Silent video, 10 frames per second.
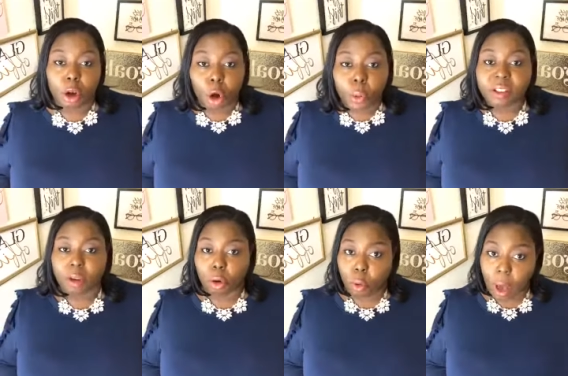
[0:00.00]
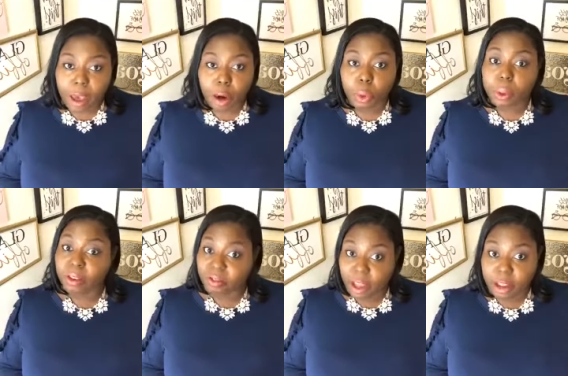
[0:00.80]
always inquire with the
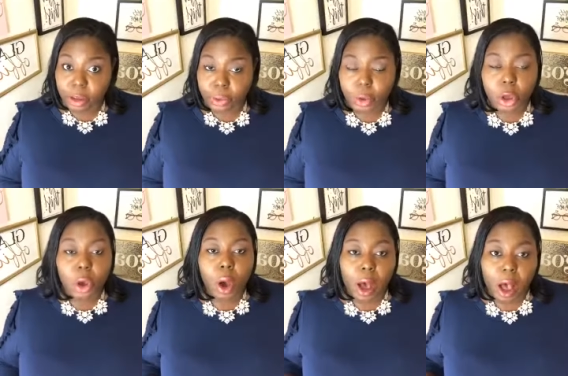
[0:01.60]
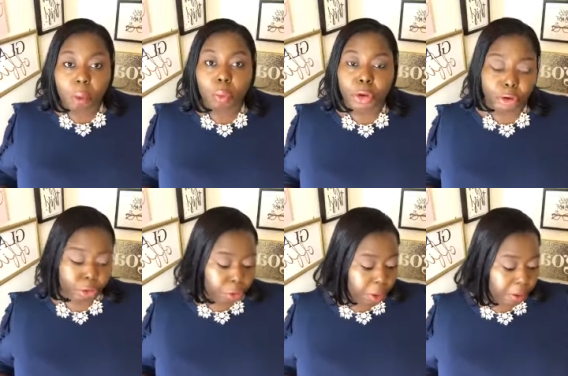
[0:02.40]
venue um, when you're
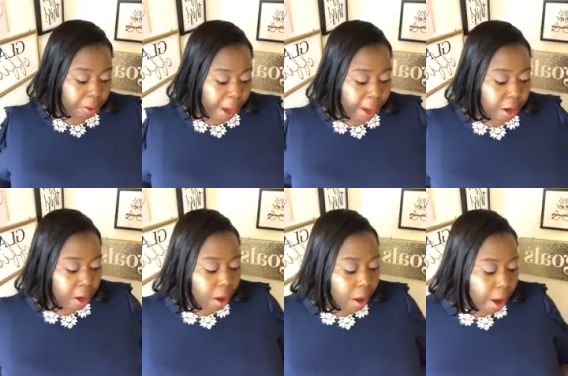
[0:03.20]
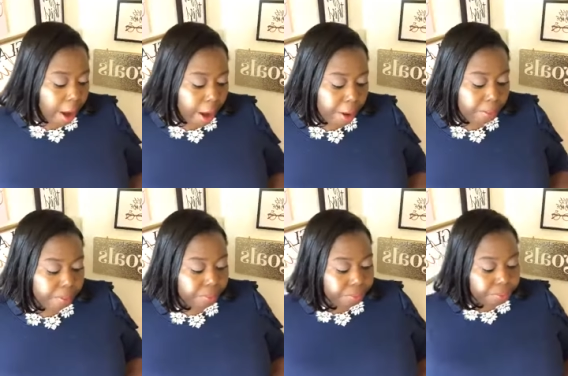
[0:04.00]
doing that.
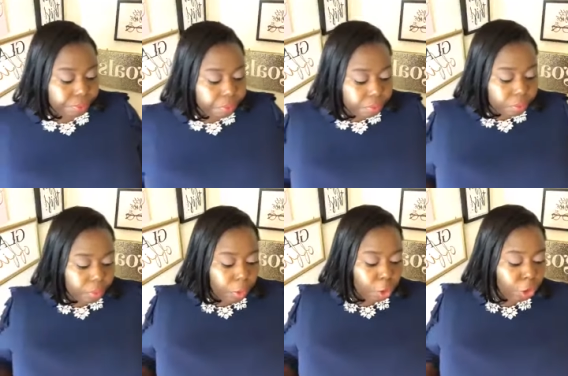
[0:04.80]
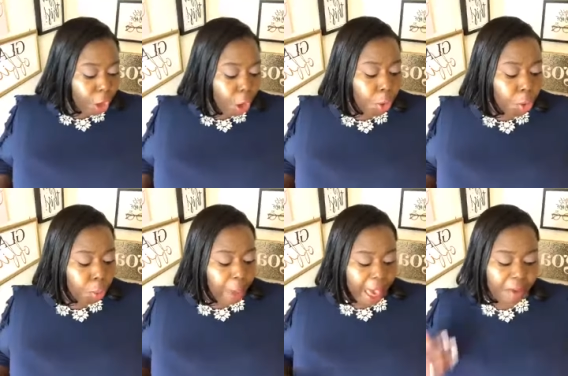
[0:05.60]
Um, so
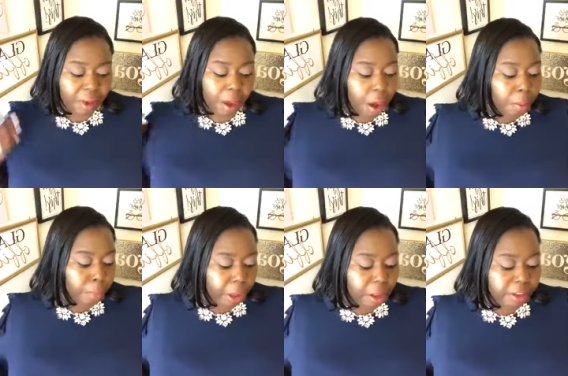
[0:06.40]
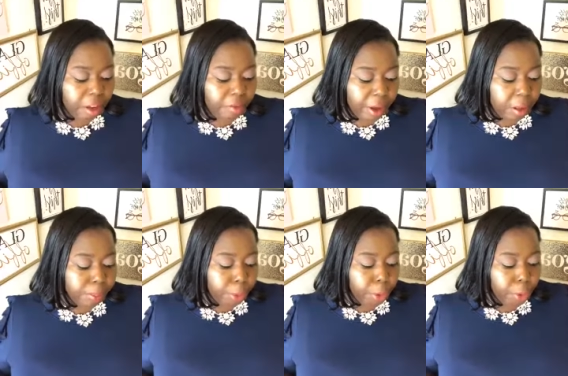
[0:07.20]
having umbrellas
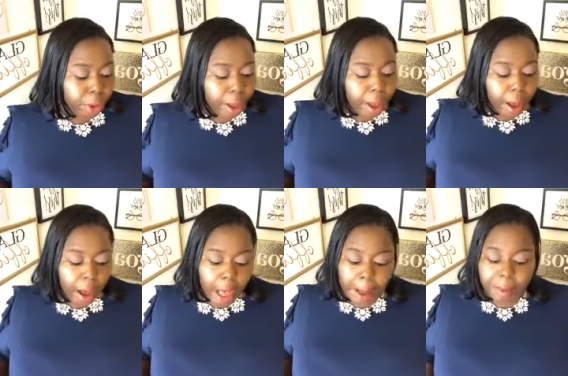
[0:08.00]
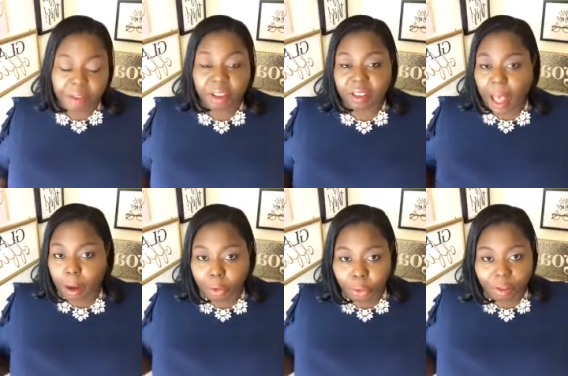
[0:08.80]
available, um, if it's an
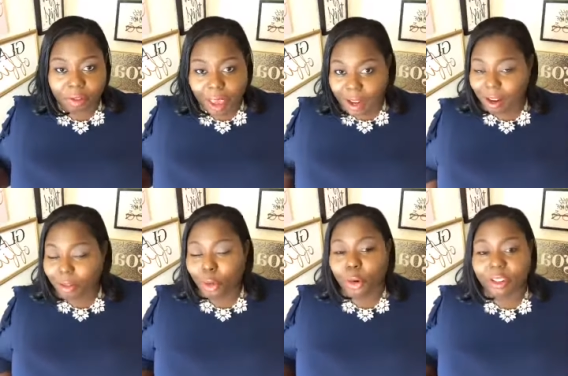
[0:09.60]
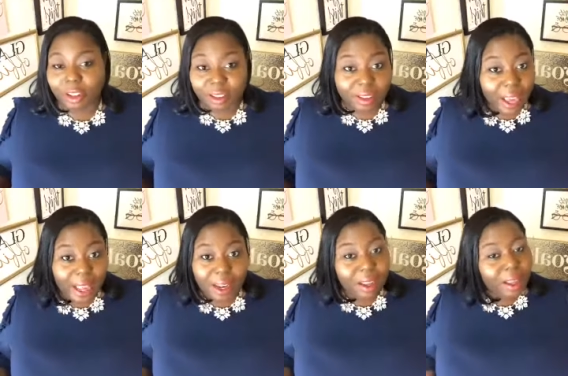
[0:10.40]
outdoor event, of course, a tent,